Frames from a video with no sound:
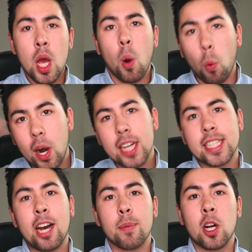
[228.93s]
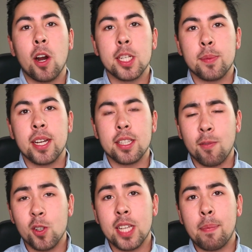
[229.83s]
whereas Makar is playing on the
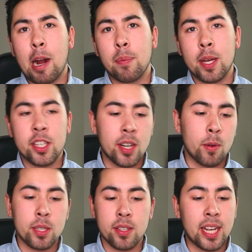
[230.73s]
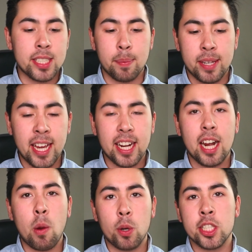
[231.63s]
first line power play unit with other guys like
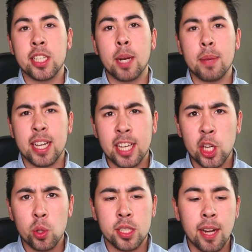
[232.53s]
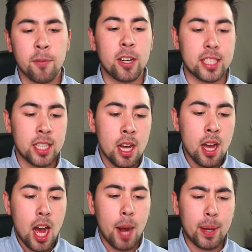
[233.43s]
MacKinnon, which is going to make a huge difference.
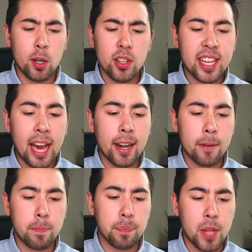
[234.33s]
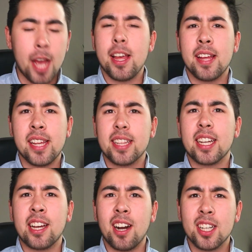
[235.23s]
I don't really get it. I think the
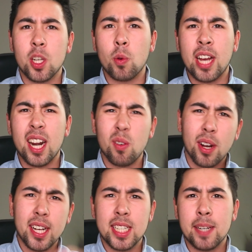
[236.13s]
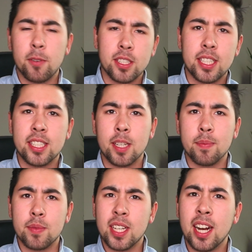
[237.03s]
Canucks are kind of running a different
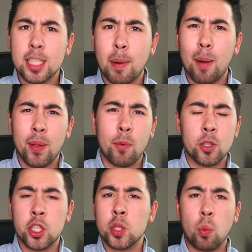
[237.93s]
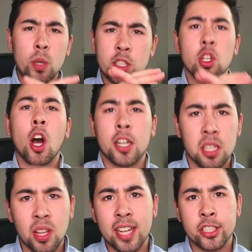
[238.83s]
system. The Canucks power play was not
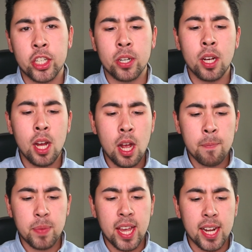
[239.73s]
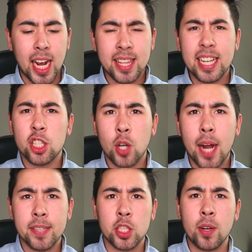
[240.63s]
good last year. And I think
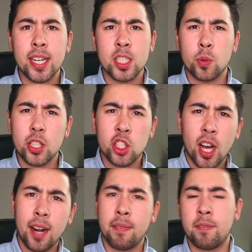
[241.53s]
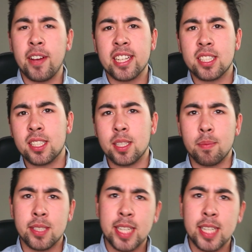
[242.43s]
Travis Green is really trying to fix some